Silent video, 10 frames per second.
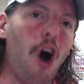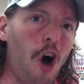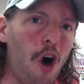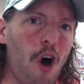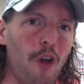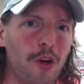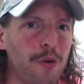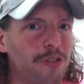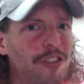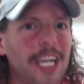all
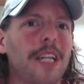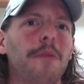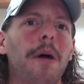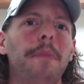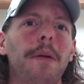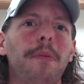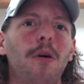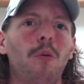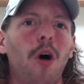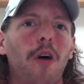those stick-in-the-mud
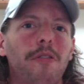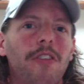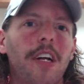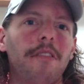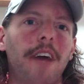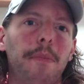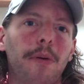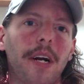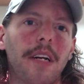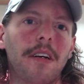people will all of a sudden
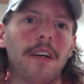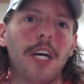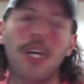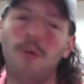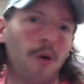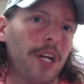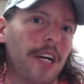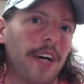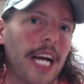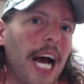evaporate. You won't
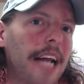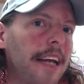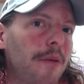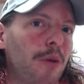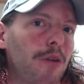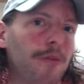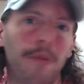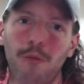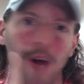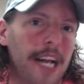hear a goddamn word from
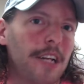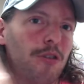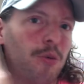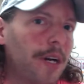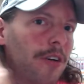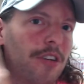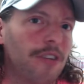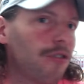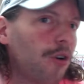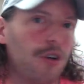them. Reddit, Twitter,
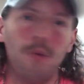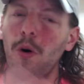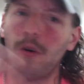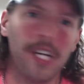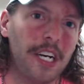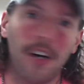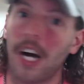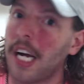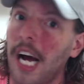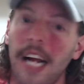Discord, you won't hear
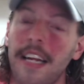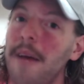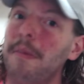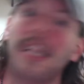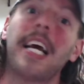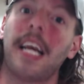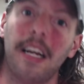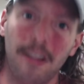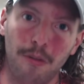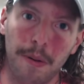a goddamn lick out
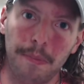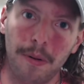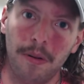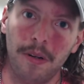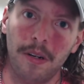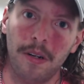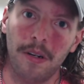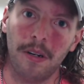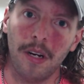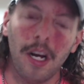of these people.
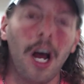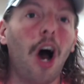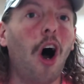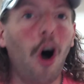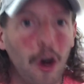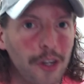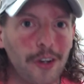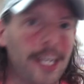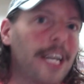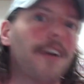All you'll
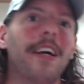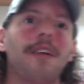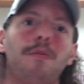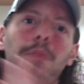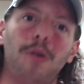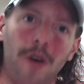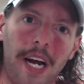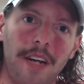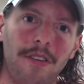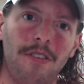hear is
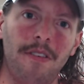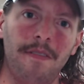praise.